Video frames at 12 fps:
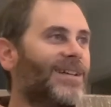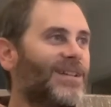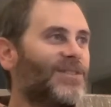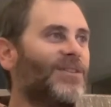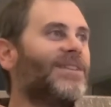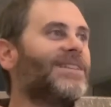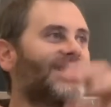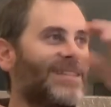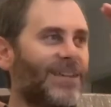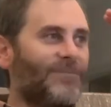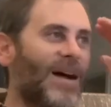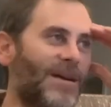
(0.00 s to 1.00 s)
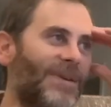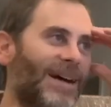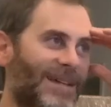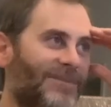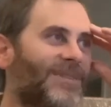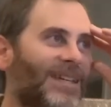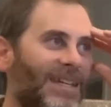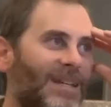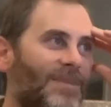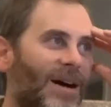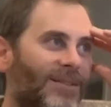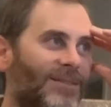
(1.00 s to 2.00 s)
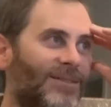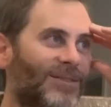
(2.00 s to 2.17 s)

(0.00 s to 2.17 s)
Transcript: So in my mind, I'm thinking about